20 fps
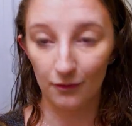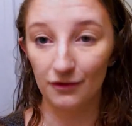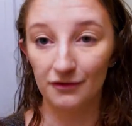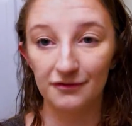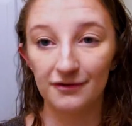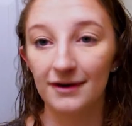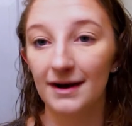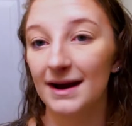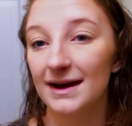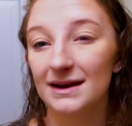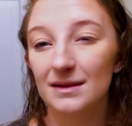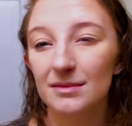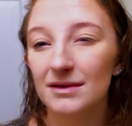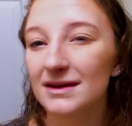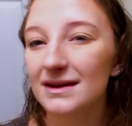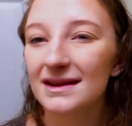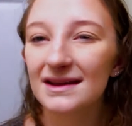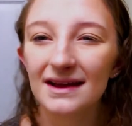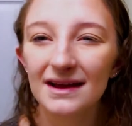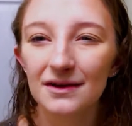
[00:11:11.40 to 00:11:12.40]
Or for
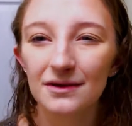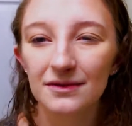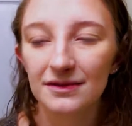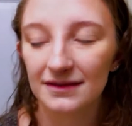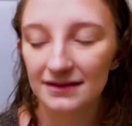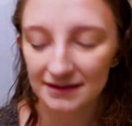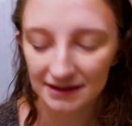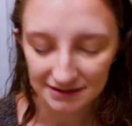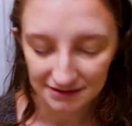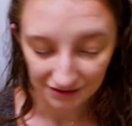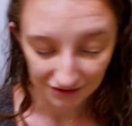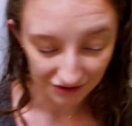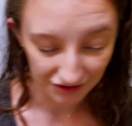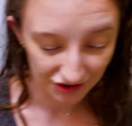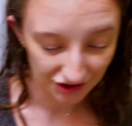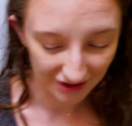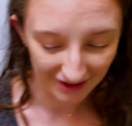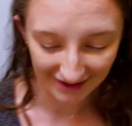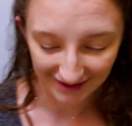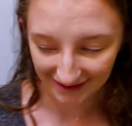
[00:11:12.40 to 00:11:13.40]
anybody. I don't think that's a
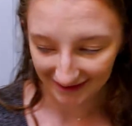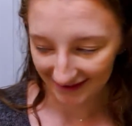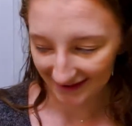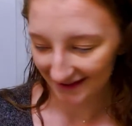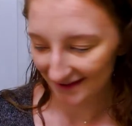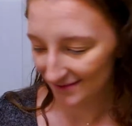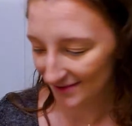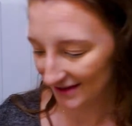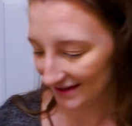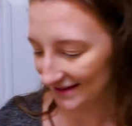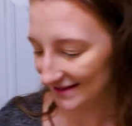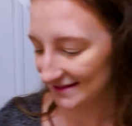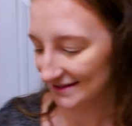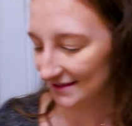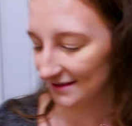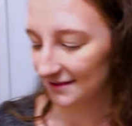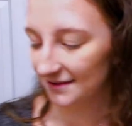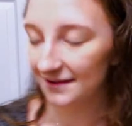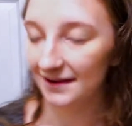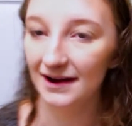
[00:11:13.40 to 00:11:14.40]
good shade on anybody,
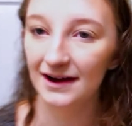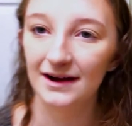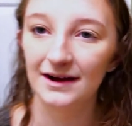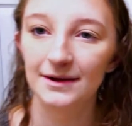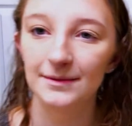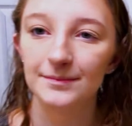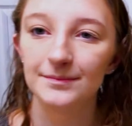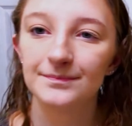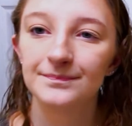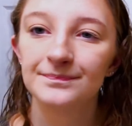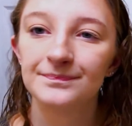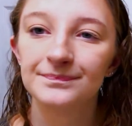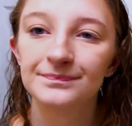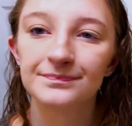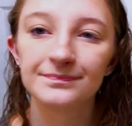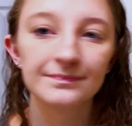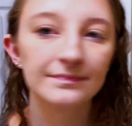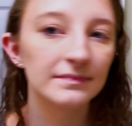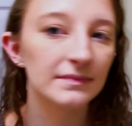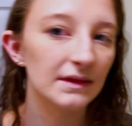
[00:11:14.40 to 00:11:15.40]
so
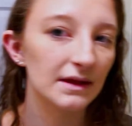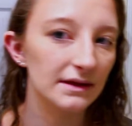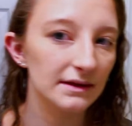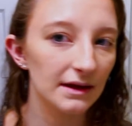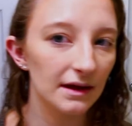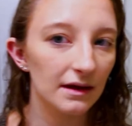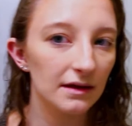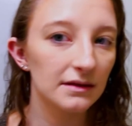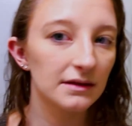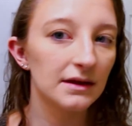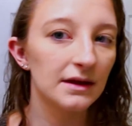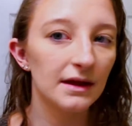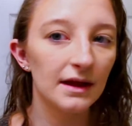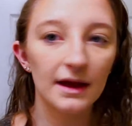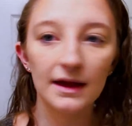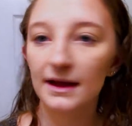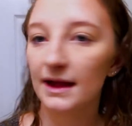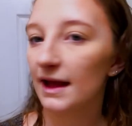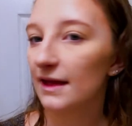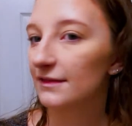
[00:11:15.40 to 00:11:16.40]
yeah,
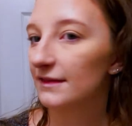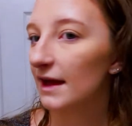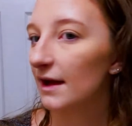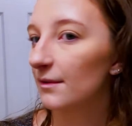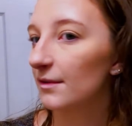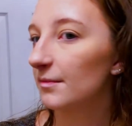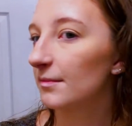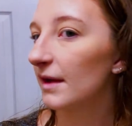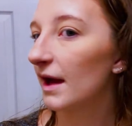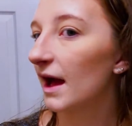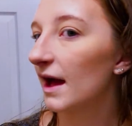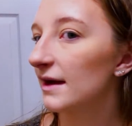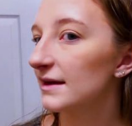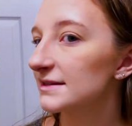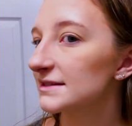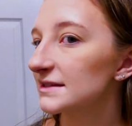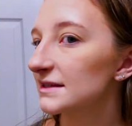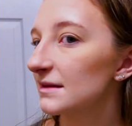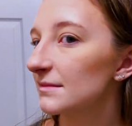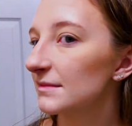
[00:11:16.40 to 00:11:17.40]
got that one, but
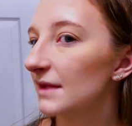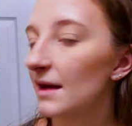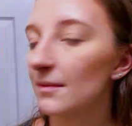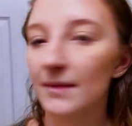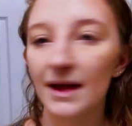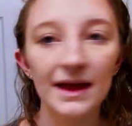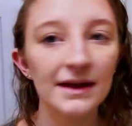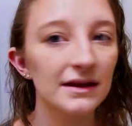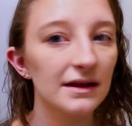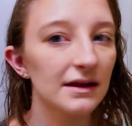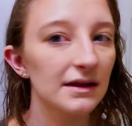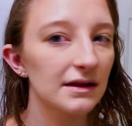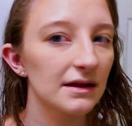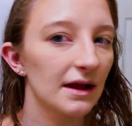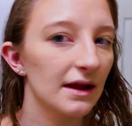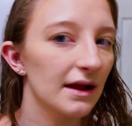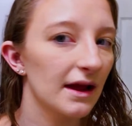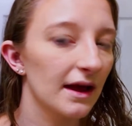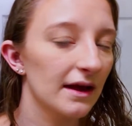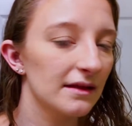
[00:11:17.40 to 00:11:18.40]
honestly I'm not mad at it.
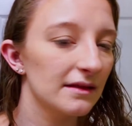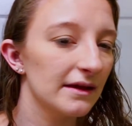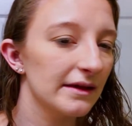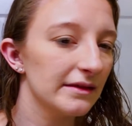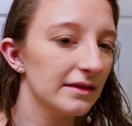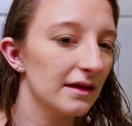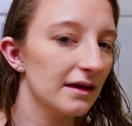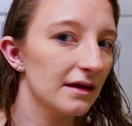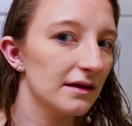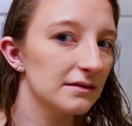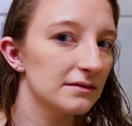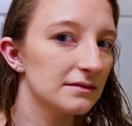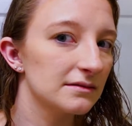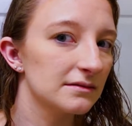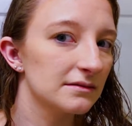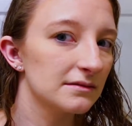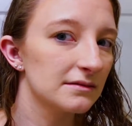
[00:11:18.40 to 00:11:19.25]
I kind of like that.